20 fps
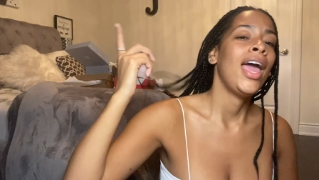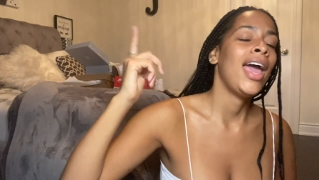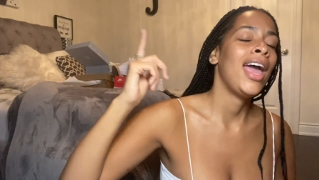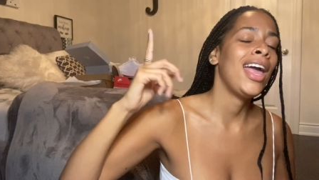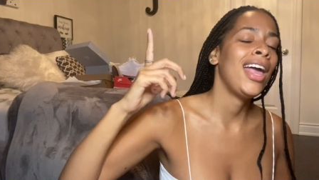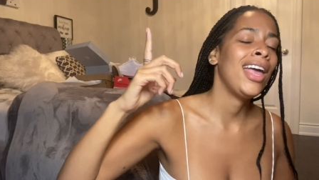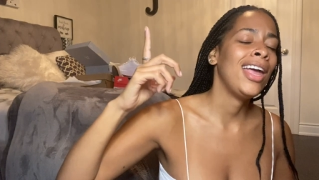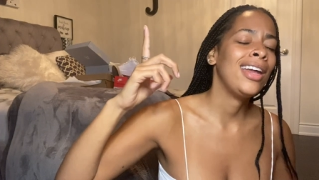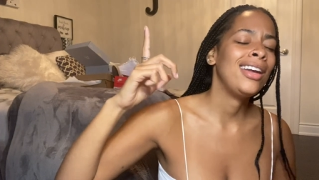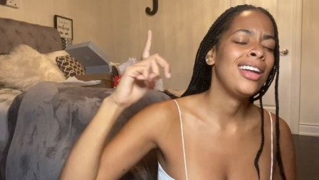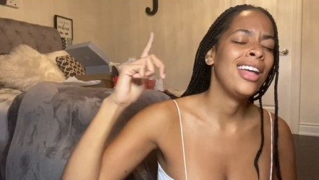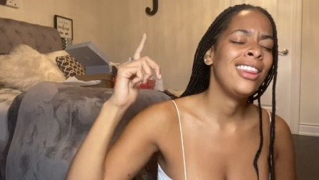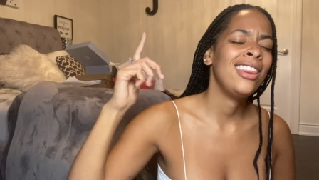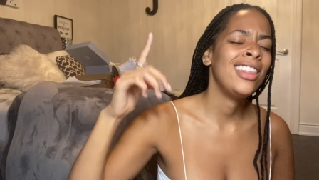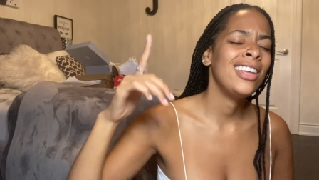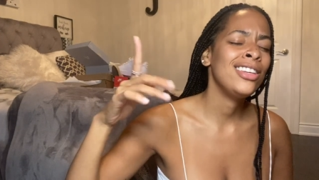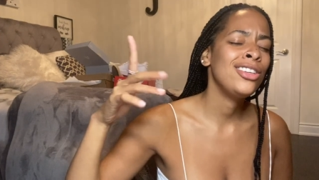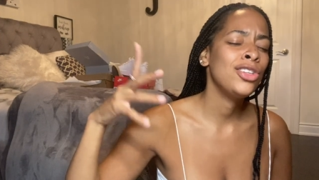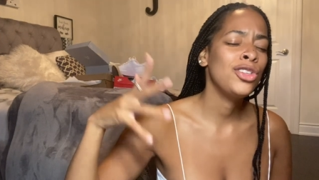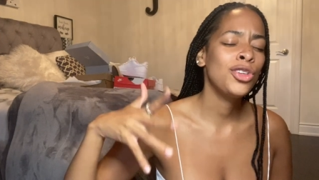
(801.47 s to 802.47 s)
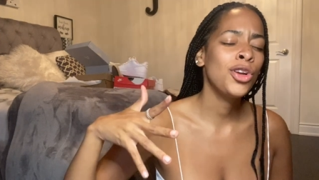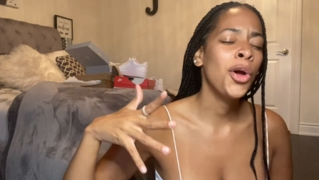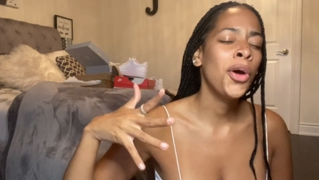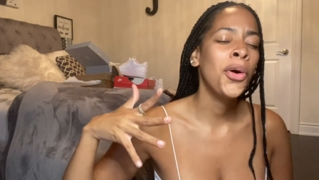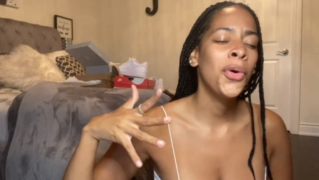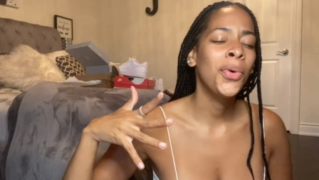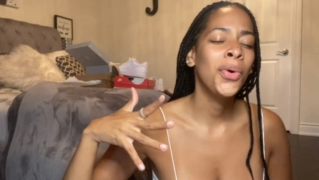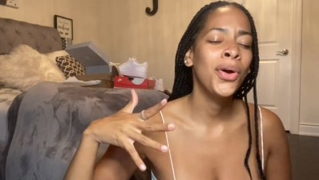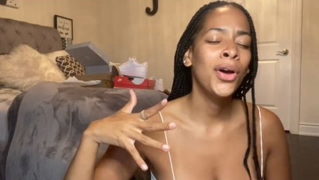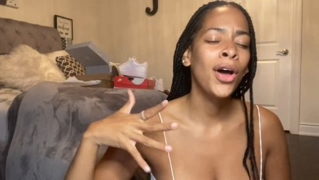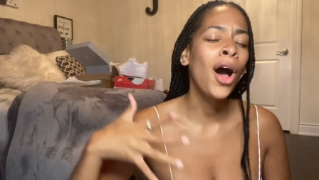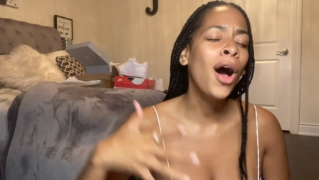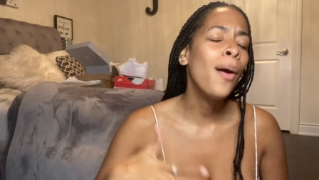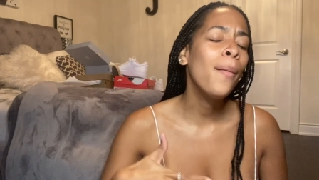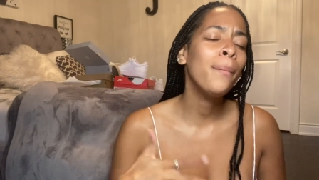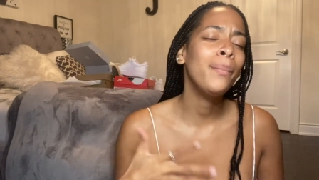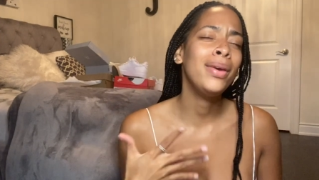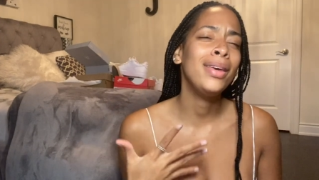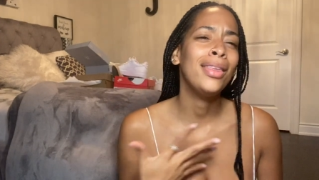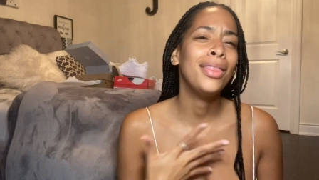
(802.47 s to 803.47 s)
and this show
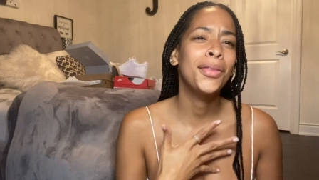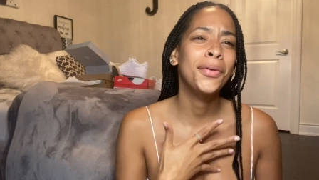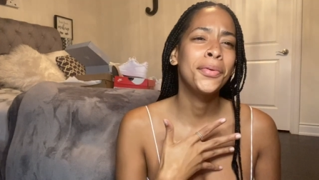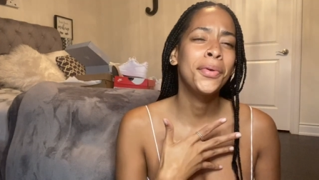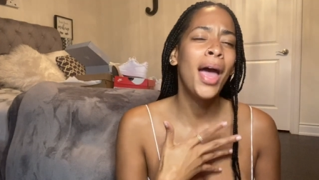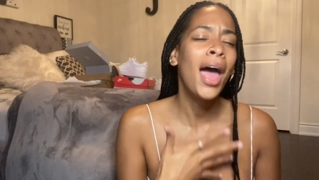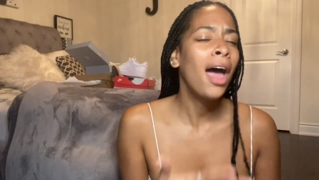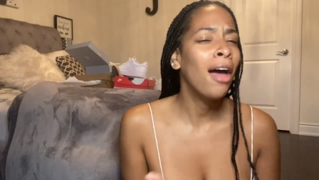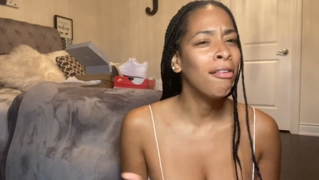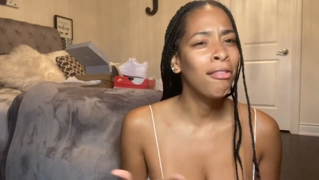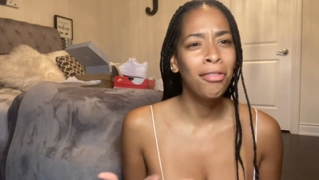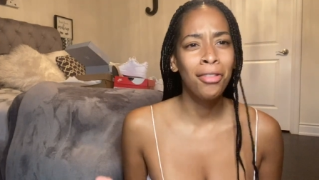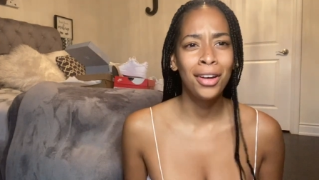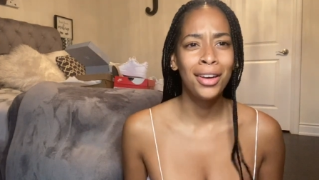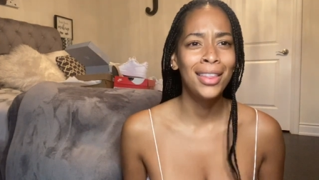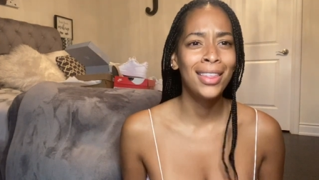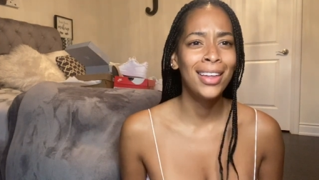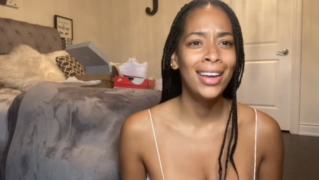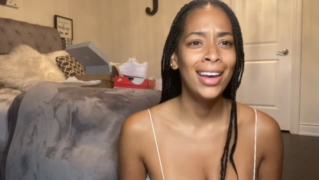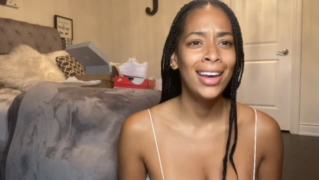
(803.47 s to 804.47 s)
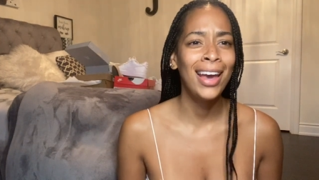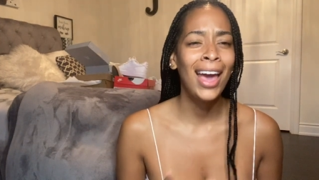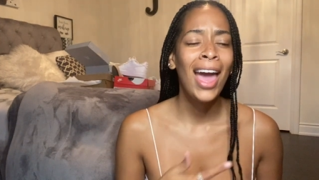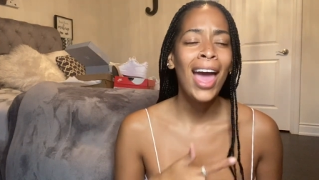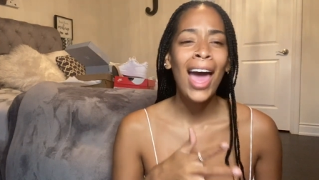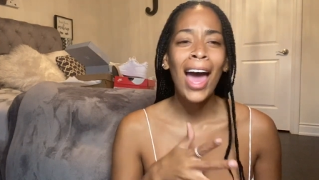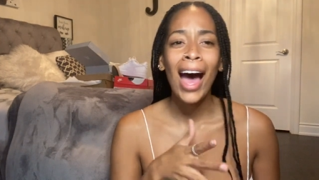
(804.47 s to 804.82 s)
got me through everything.